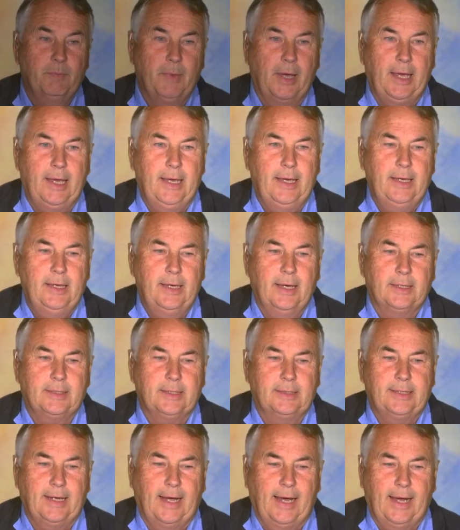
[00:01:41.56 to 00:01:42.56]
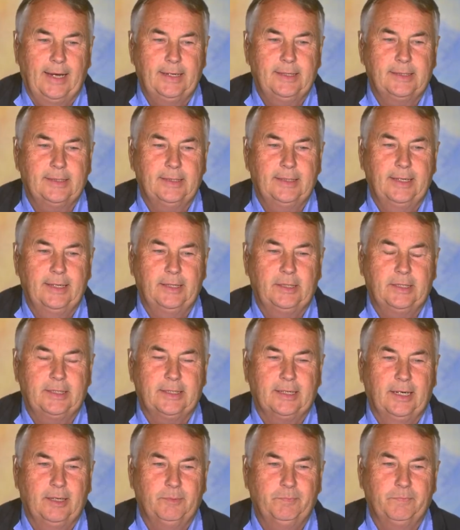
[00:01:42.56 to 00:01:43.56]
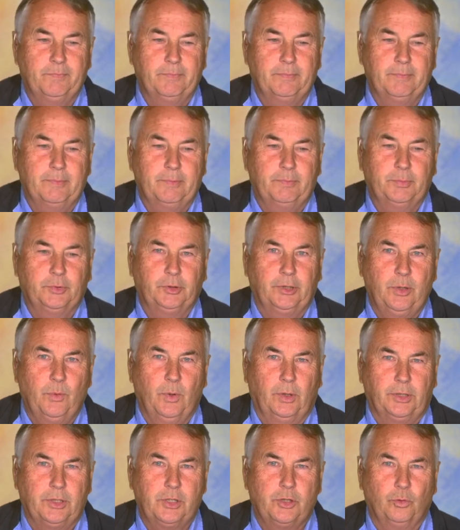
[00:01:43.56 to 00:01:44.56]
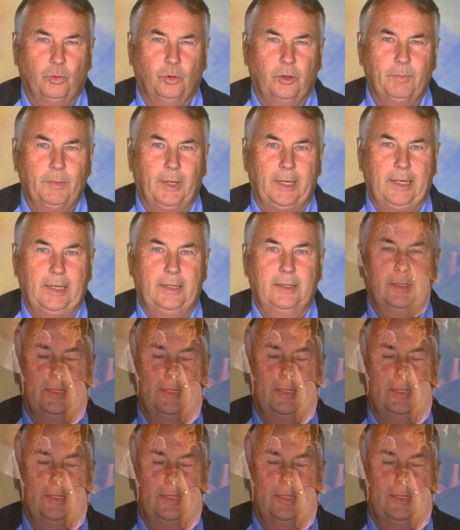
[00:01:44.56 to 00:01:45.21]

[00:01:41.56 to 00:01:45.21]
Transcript: me, as a dad, it um, pretty well destroyed me,